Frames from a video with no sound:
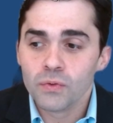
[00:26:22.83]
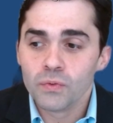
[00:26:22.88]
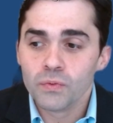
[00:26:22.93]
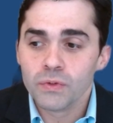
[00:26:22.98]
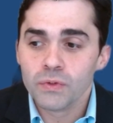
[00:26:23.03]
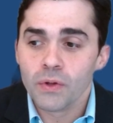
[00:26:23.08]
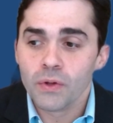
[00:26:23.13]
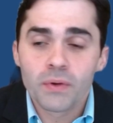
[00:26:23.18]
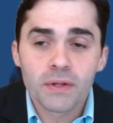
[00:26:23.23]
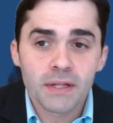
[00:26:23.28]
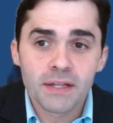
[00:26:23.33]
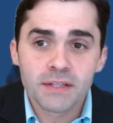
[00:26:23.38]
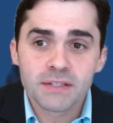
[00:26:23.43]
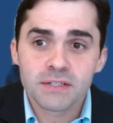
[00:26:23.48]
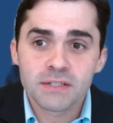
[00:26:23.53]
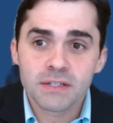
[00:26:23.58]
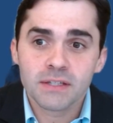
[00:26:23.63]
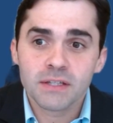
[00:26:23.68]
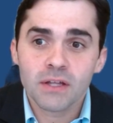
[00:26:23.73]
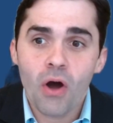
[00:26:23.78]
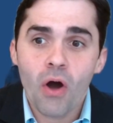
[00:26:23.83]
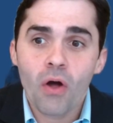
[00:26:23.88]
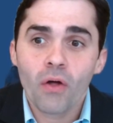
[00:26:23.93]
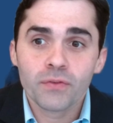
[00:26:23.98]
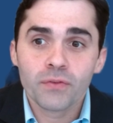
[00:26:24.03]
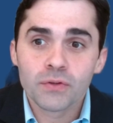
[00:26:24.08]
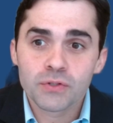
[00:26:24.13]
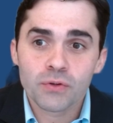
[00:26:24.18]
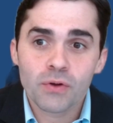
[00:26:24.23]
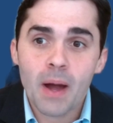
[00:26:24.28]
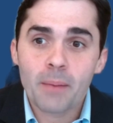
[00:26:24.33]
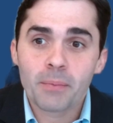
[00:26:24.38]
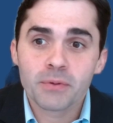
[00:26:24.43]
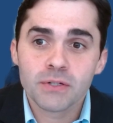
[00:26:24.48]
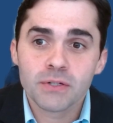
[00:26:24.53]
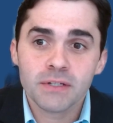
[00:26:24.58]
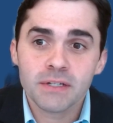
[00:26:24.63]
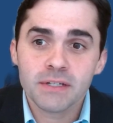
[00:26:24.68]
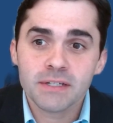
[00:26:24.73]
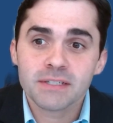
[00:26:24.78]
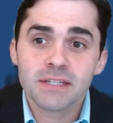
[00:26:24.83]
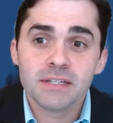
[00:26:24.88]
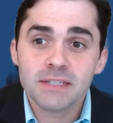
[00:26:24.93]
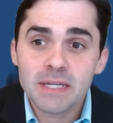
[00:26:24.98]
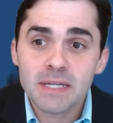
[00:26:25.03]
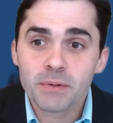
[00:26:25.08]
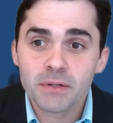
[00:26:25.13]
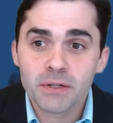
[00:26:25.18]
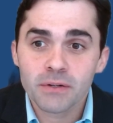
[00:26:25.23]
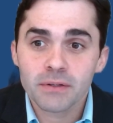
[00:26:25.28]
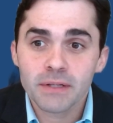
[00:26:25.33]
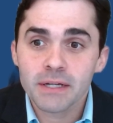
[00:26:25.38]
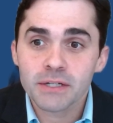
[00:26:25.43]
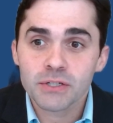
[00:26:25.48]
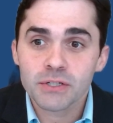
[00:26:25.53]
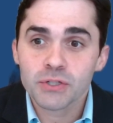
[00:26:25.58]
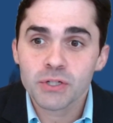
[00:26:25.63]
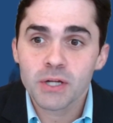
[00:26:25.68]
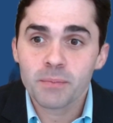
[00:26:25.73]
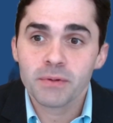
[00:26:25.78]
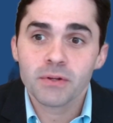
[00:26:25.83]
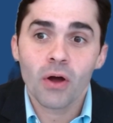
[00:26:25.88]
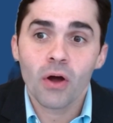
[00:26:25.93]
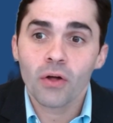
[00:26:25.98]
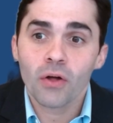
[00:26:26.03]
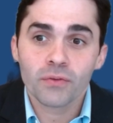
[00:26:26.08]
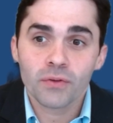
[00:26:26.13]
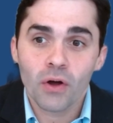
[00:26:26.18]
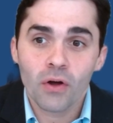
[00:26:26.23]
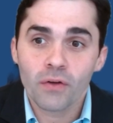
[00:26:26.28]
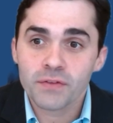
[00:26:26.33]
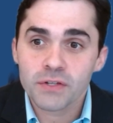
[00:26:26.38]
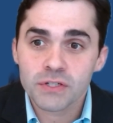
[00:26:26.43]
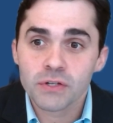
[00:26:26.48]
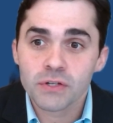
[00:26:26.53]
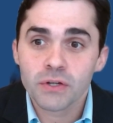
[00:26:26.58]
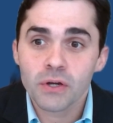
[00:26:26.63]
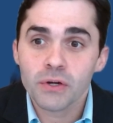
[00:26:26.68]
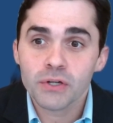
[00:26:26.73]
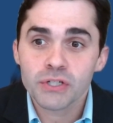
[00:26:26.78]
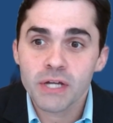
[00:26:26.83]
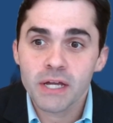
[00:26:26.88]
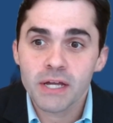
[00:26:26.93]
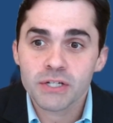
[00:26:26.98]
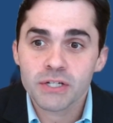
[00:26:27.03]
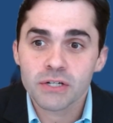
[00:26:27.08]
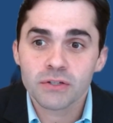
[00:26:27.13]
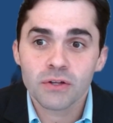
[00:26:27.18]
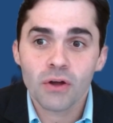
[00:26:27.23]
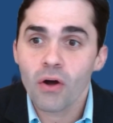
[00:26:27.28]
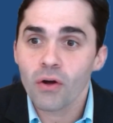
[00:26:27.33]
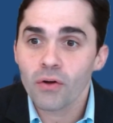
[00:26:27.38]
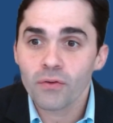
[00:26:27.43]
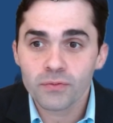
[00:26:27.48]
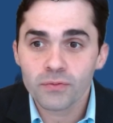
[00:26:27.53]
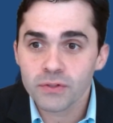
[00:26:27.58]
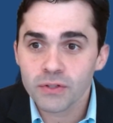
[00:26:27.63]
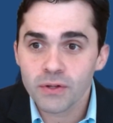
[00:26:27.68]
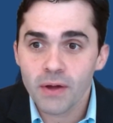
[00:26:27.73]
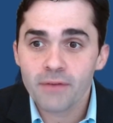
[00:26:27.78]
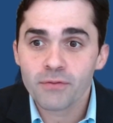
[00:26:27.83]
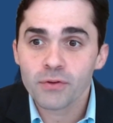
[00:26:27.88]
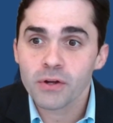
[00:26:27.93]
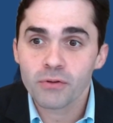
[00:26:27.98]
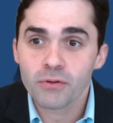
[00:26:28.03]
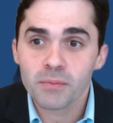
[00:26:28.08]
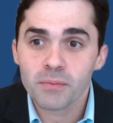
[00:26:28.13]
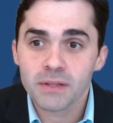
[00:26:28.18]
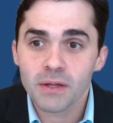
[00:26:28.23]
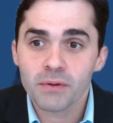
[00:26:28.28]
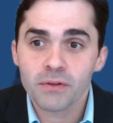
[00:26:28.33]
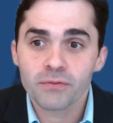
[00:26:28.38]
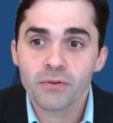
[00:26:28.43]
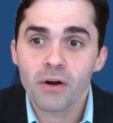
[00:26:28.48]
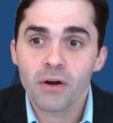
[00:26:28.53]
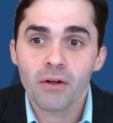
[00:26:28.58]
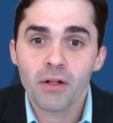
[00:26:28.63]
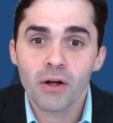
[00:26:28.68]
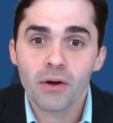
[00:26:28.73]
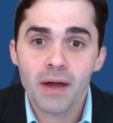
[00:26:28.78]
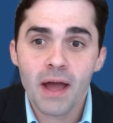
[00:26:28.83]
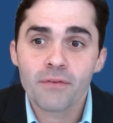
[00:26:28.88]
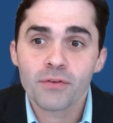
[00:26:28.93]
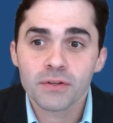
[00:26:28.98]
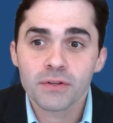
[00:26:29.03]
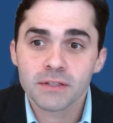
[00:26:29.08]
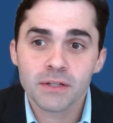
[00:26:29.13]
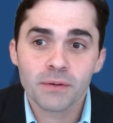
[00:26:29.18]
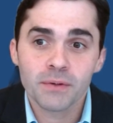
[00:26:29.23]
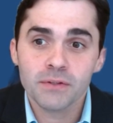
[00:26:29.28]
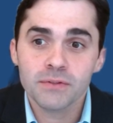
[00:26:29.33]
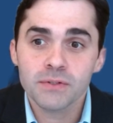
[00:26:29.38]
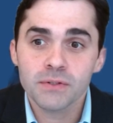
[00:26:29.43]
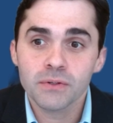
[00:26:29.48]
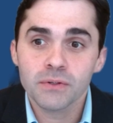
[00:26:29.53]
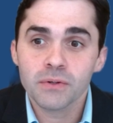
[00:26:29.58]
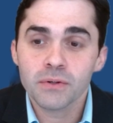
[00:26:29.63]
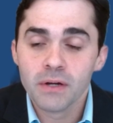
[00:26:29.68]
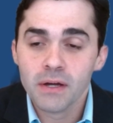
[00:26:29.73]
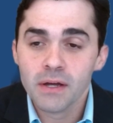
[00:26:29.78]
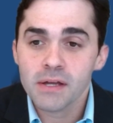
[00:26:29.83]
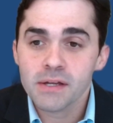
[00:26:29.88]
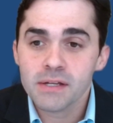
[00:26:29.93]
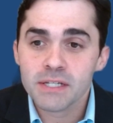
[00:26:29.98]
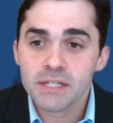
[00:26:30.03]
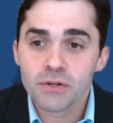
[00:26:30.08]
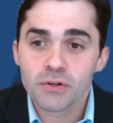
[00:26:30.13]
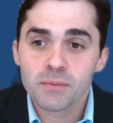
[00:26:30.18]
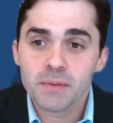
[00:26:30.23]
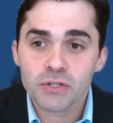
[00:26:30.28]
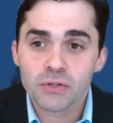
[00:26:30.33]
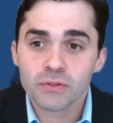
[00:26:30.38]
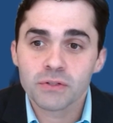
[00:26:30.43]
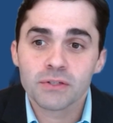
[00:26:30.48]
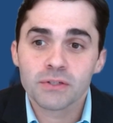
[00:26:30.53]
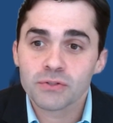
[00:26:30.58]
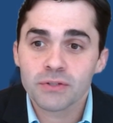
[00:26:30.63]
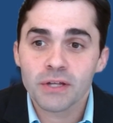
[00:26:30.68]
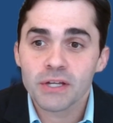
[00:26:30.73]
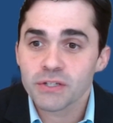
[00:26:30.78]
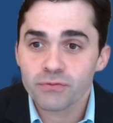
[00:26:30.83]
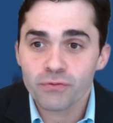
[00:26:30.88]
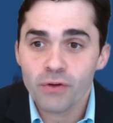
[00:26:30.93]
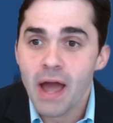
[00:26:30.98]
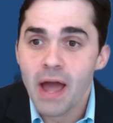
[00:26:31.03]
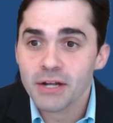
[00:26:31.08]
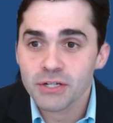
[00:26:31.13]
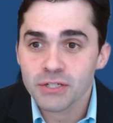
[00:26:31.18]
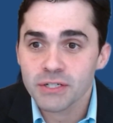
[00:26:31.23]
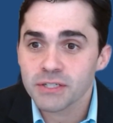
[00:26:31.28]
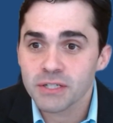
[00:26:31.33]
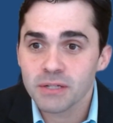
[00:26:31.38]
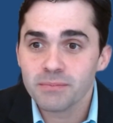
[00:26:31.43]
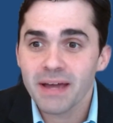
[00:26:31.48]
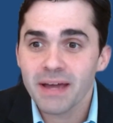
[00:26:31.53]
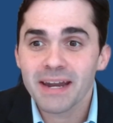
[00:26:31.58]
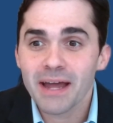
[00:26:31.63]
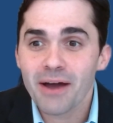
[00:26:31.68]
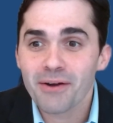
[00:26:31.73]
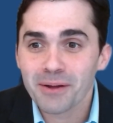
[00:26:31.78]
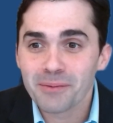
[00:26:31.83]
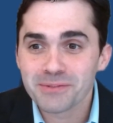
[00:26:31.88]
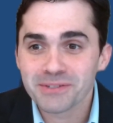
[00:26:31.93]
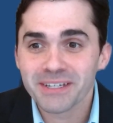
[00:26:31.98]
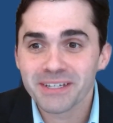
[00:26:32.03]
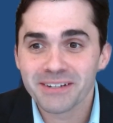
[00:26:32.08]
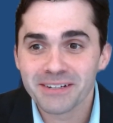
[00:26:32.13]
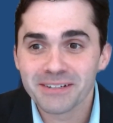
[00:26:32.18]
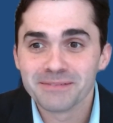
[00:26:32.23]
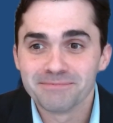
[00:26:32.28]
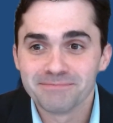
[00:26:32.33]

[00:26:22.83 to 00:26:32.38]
you know, it's all of those are opportunities to deepen the relationship, and all this negotiation, all, you know, every agreement that we follow, everything that we do is there to make sure that there's less fractious and bad outcomes later.